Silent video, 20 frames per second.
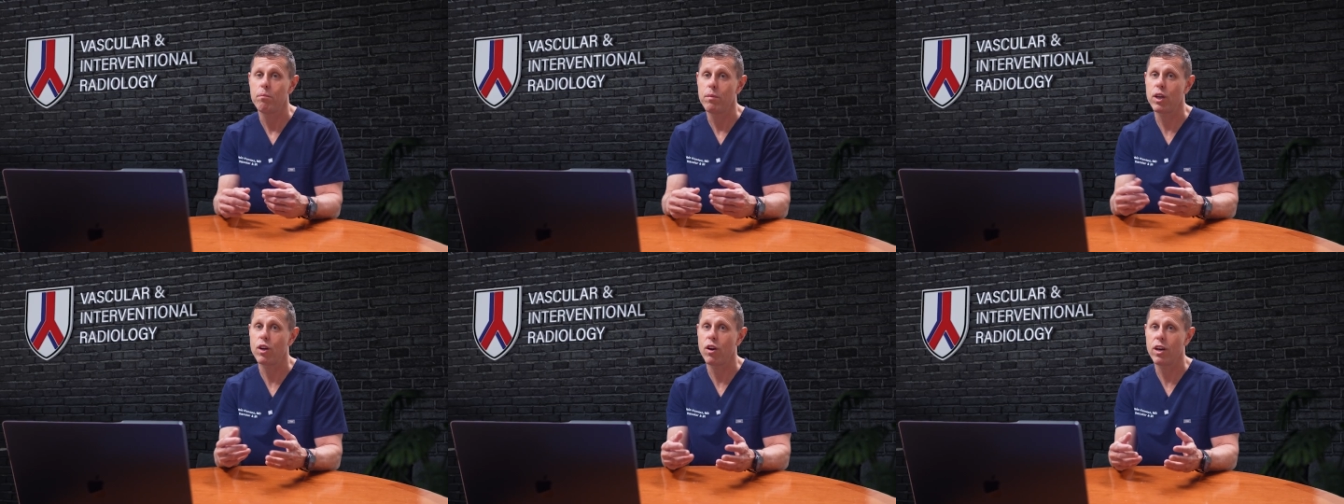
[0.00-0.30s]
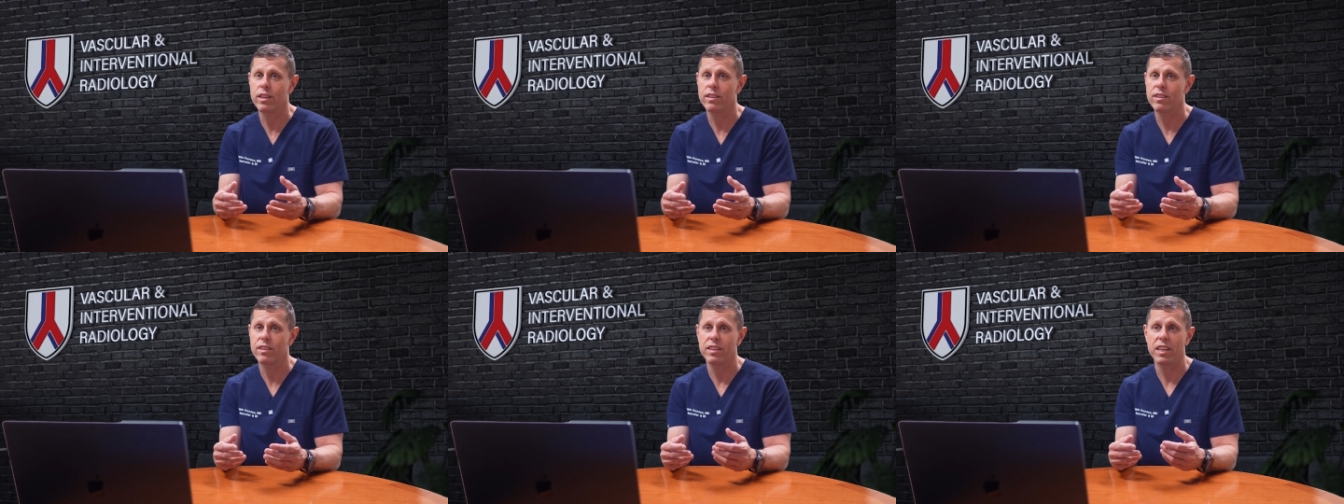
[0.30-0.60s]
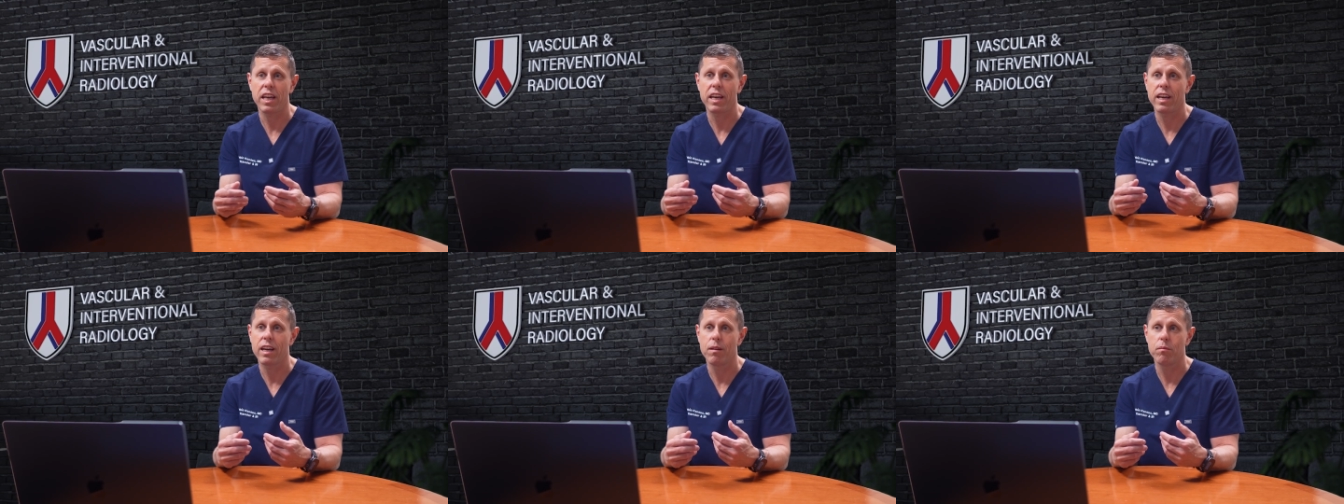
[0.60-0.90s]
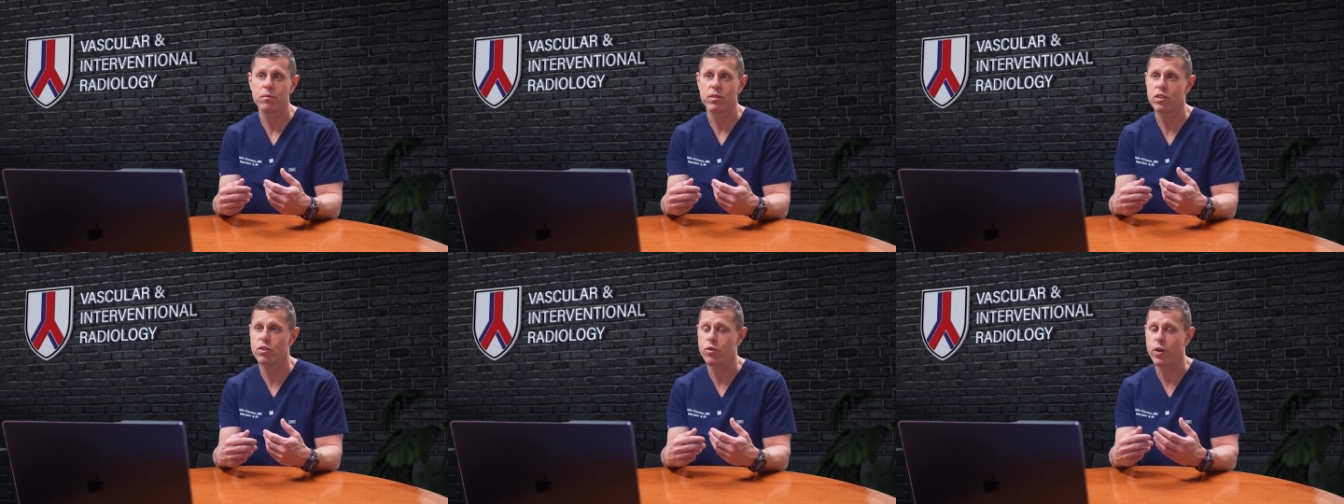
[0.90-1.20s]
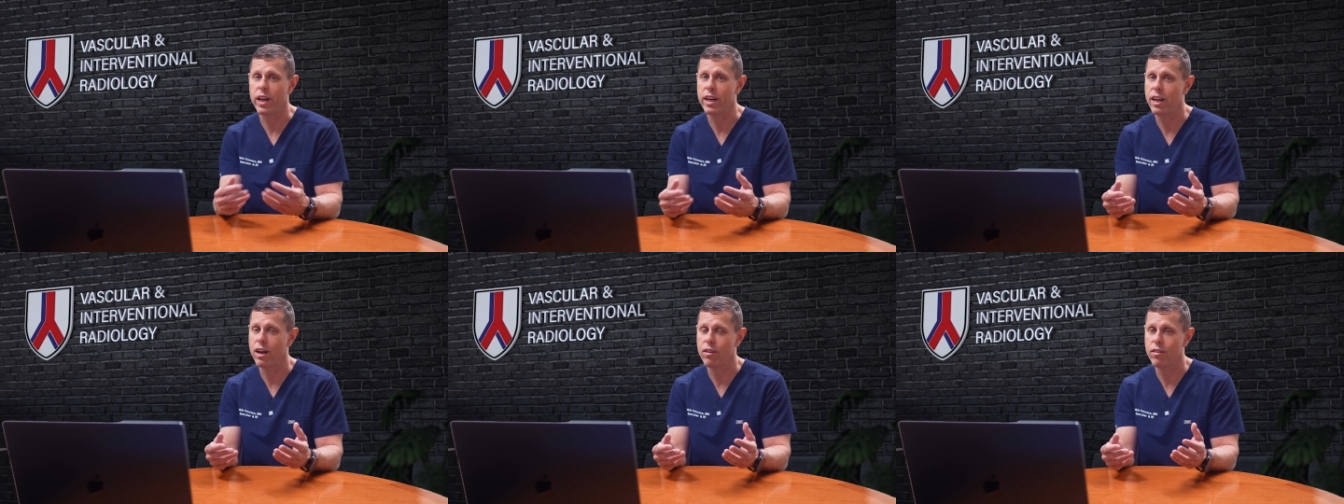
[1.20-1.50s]
Because they come
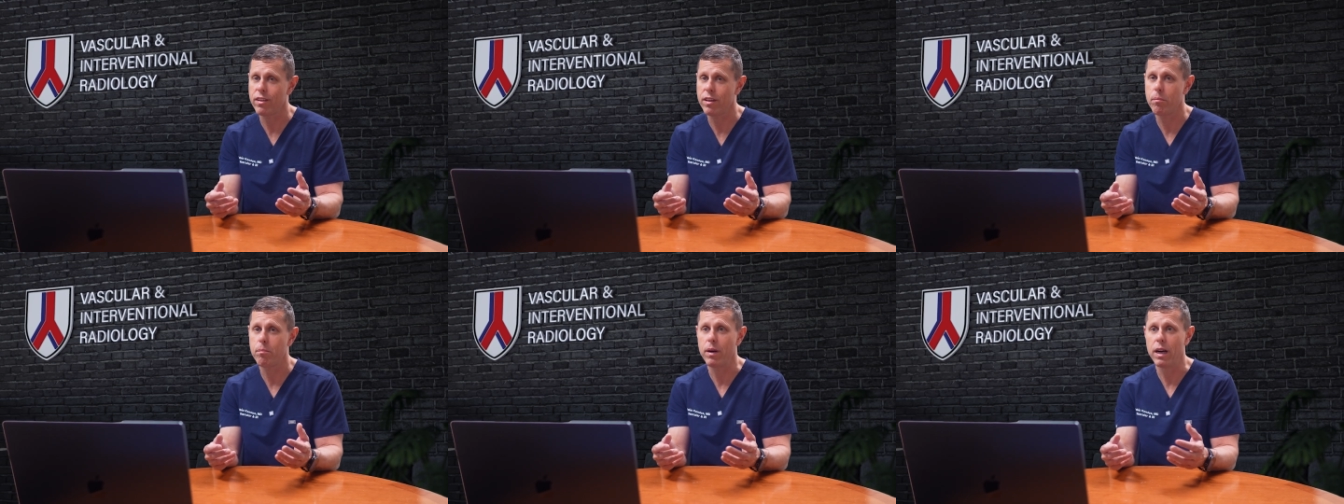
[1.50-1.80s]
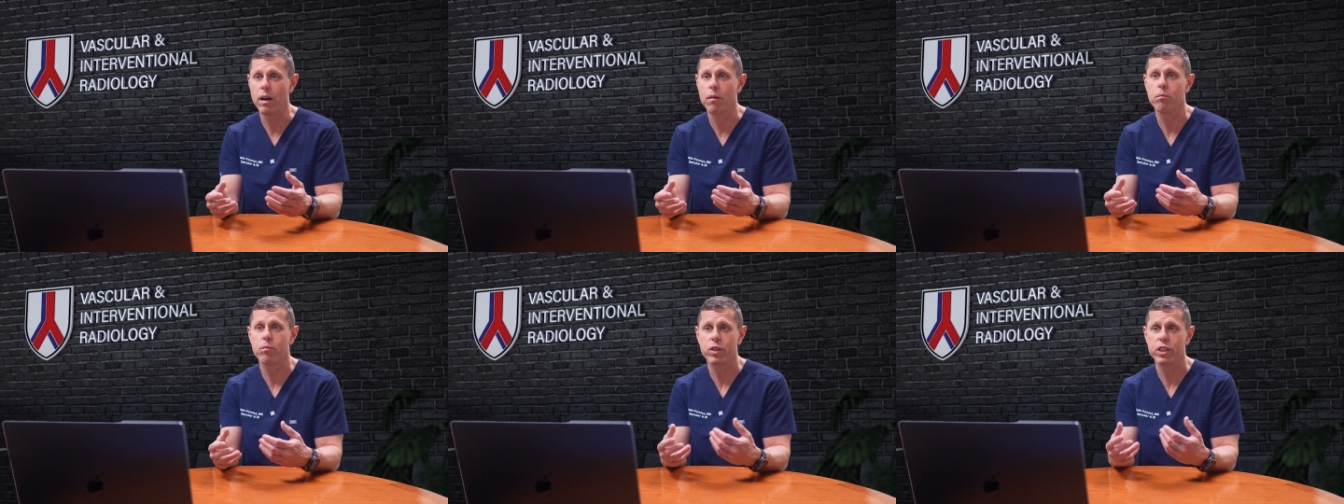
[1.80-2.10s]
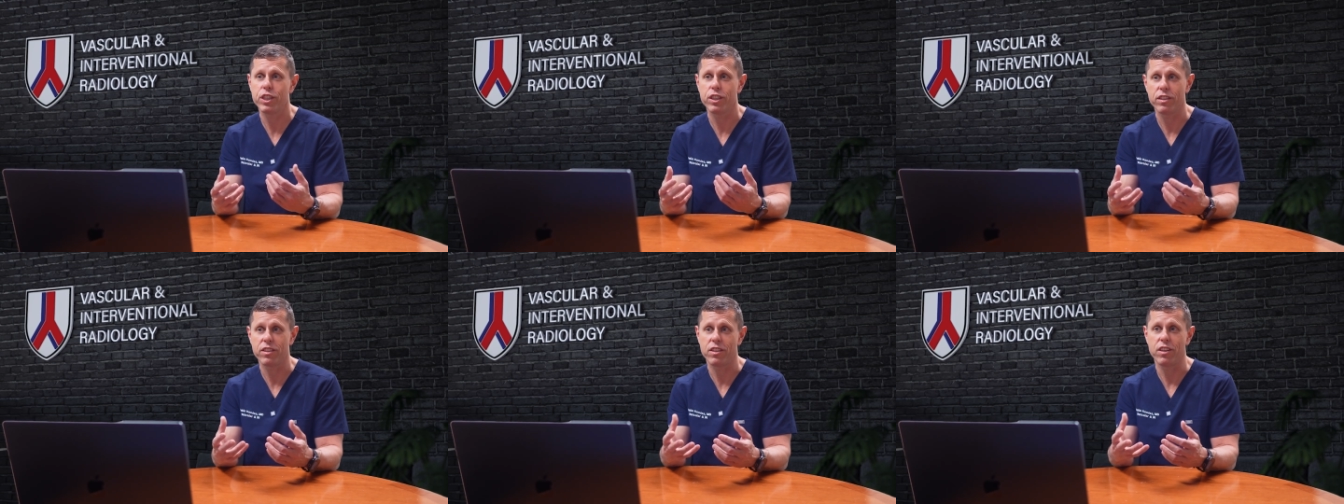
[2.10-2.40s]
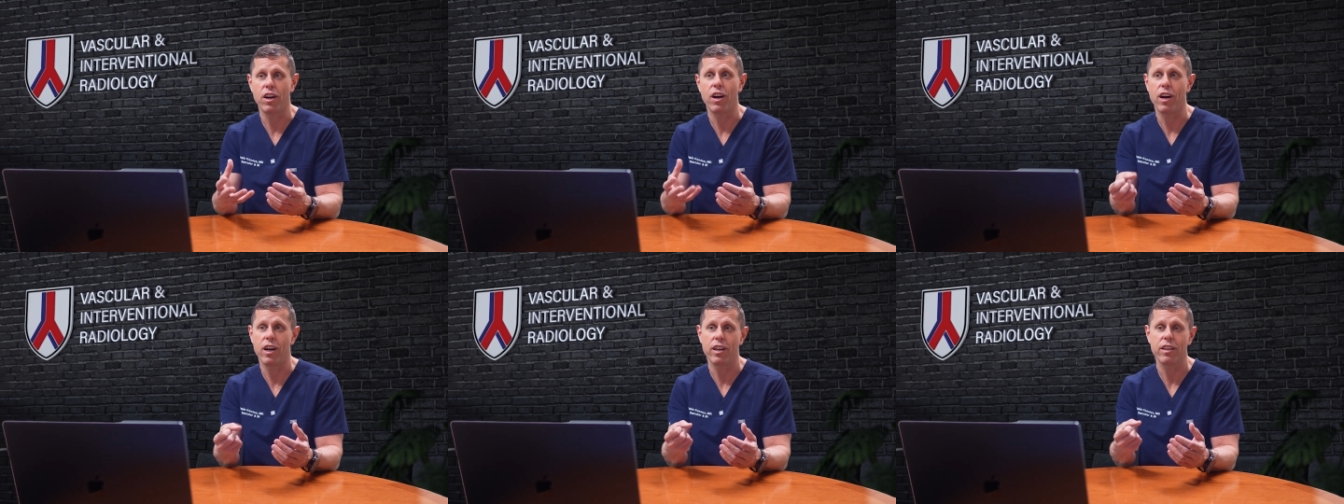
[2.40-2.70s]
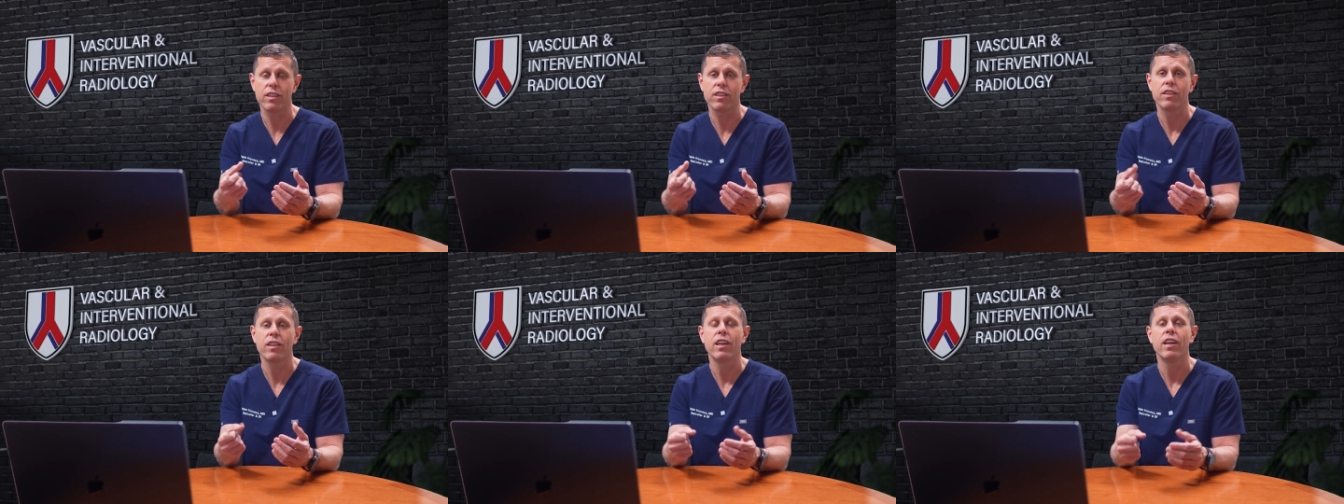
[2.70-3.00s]
straight out of the pump, which is the heart,